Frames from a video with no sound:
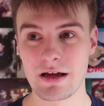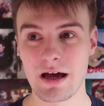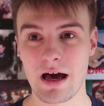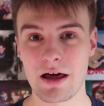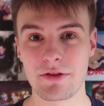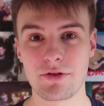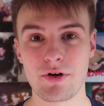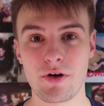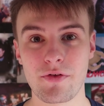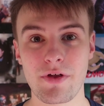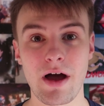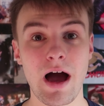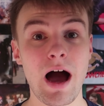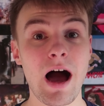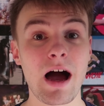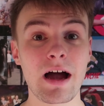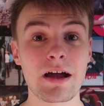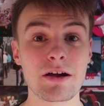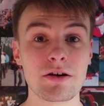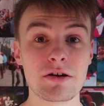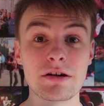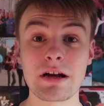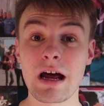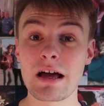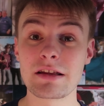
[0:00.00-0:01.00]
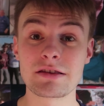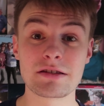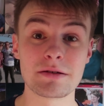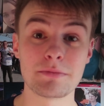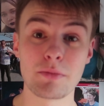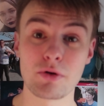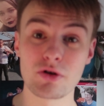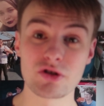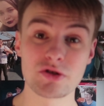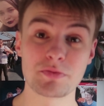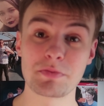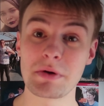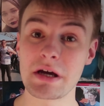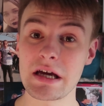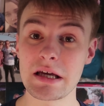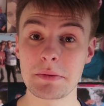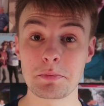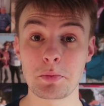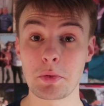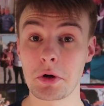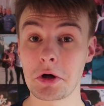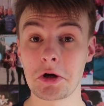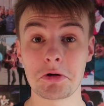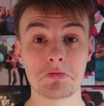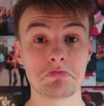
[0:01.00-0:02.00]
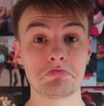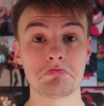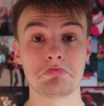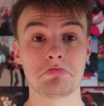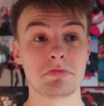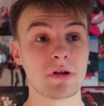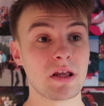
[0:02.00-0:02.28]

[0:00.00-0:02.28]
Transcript: I thought the height would add to more speed, but